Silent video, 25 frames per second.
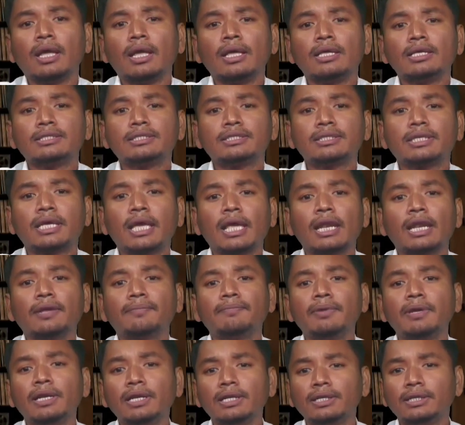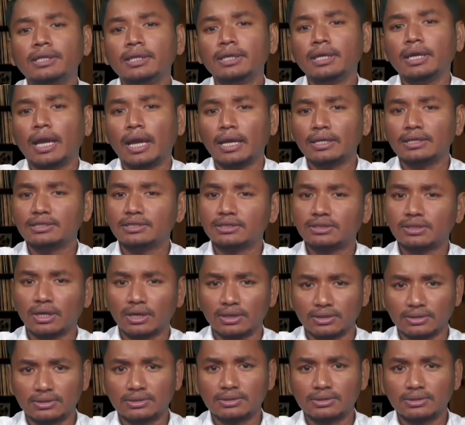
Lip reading: scalability and search.